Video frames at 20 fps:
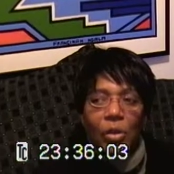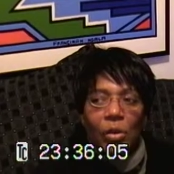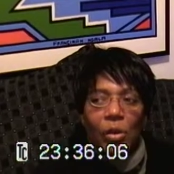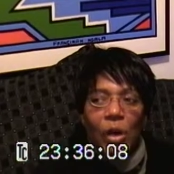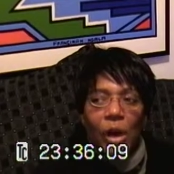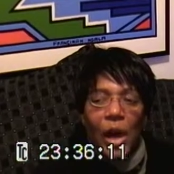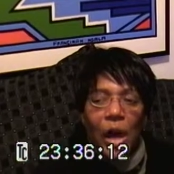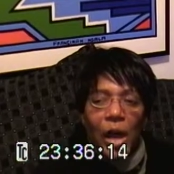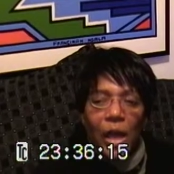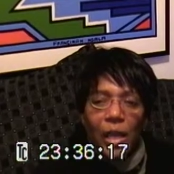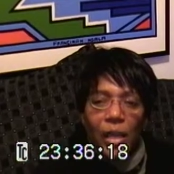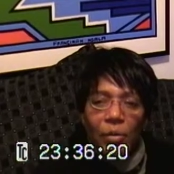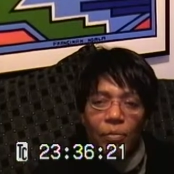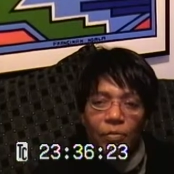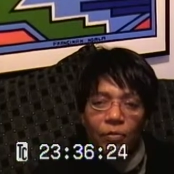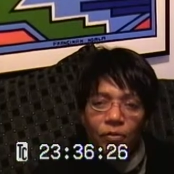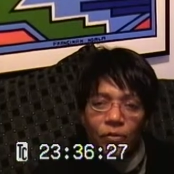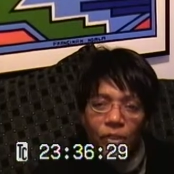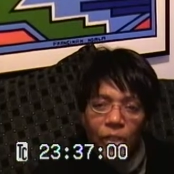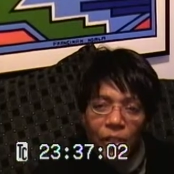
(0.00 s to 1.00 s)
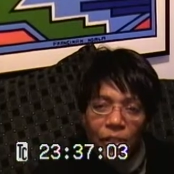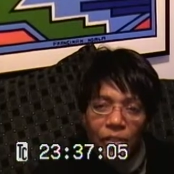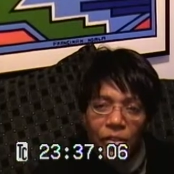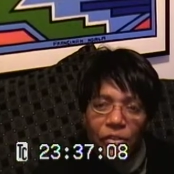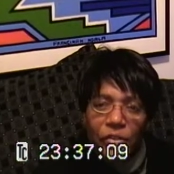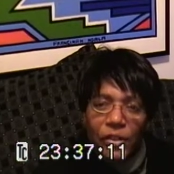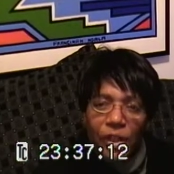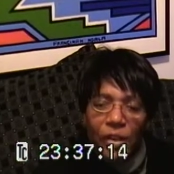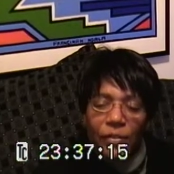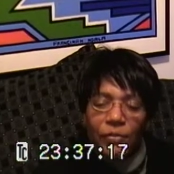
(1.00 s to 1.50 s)
I am
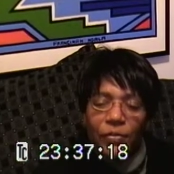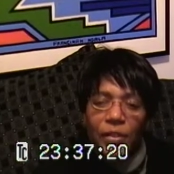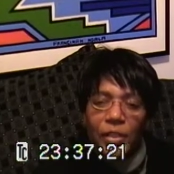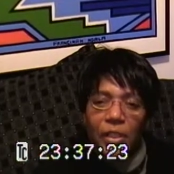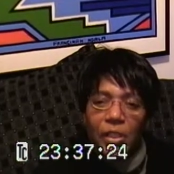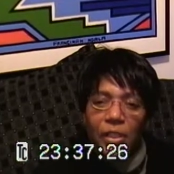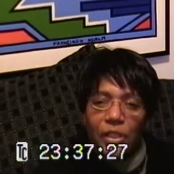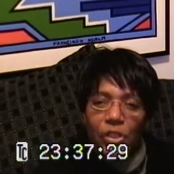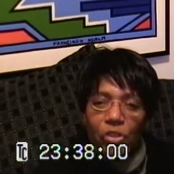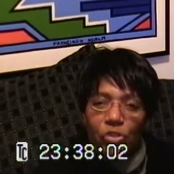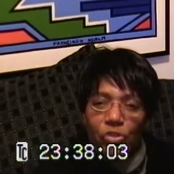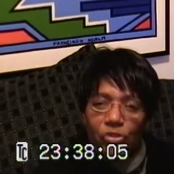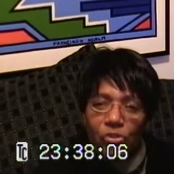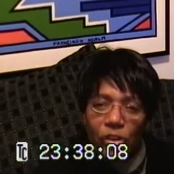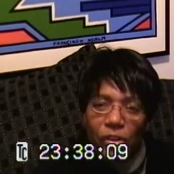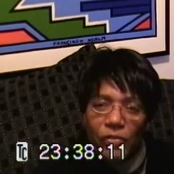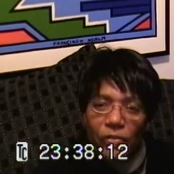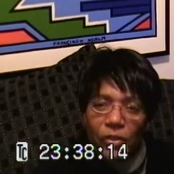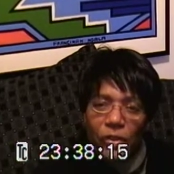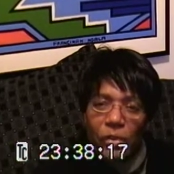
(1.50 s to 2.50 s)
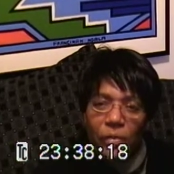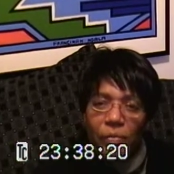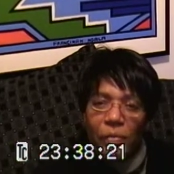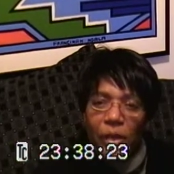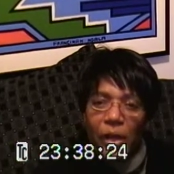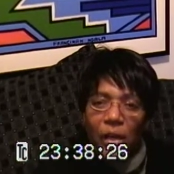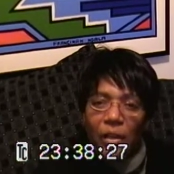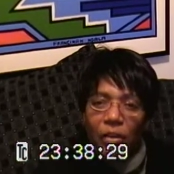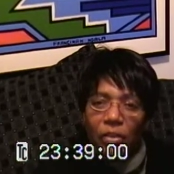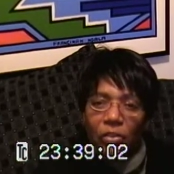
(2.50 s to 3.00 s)
philosophically driven
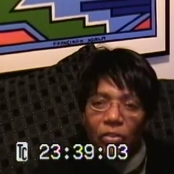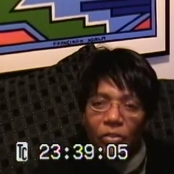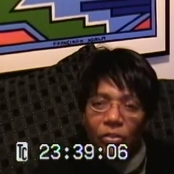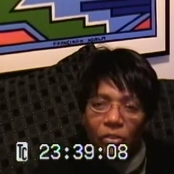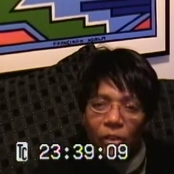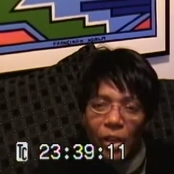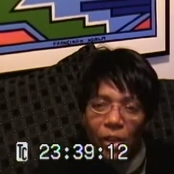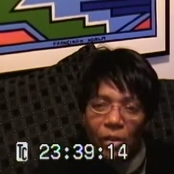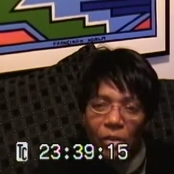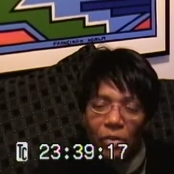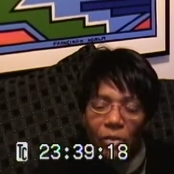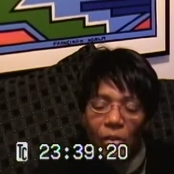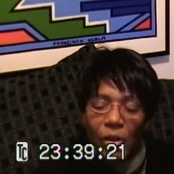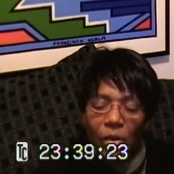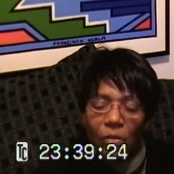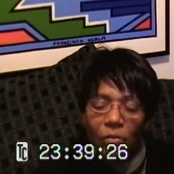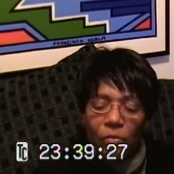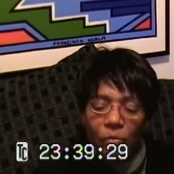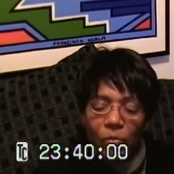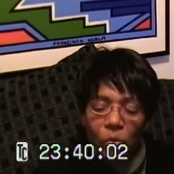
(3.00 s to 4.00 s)
by a sense of